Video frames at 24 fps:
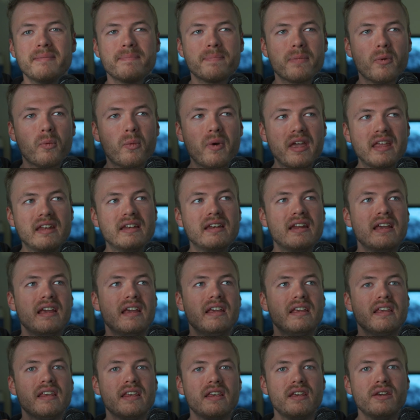When
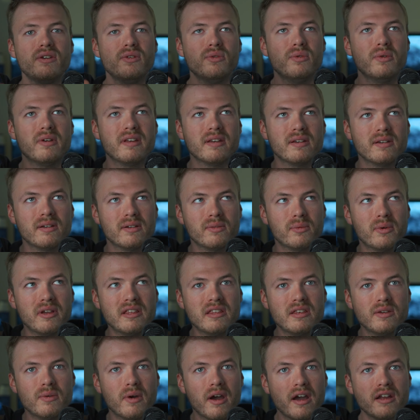you
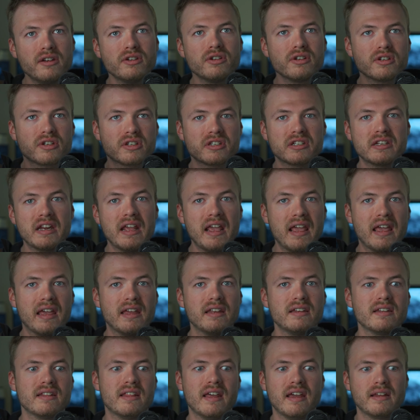
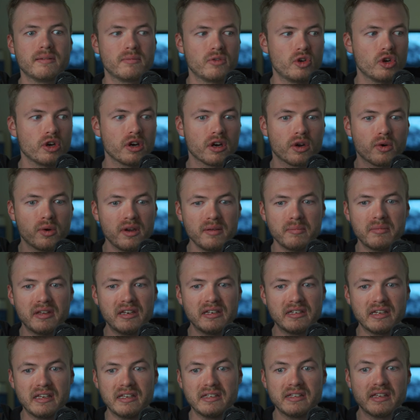understand that your
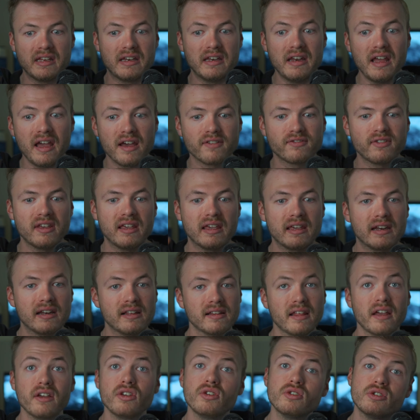equipment is enough, it can
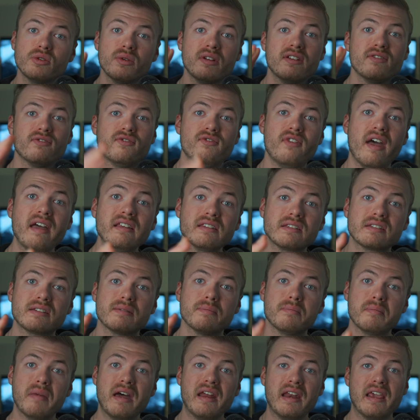allow you to invest
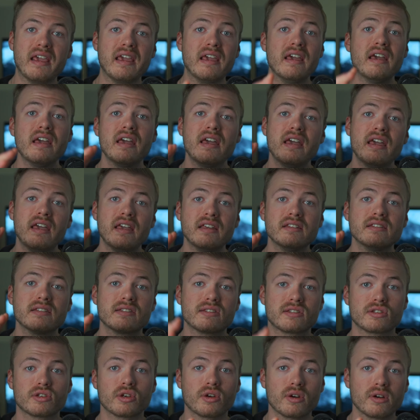money in
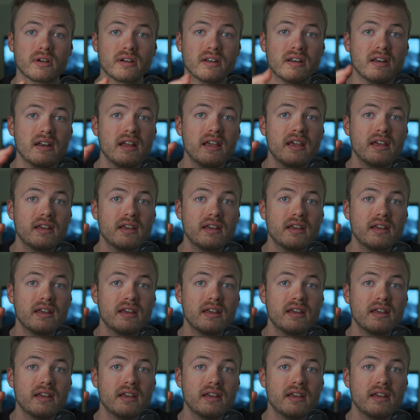certain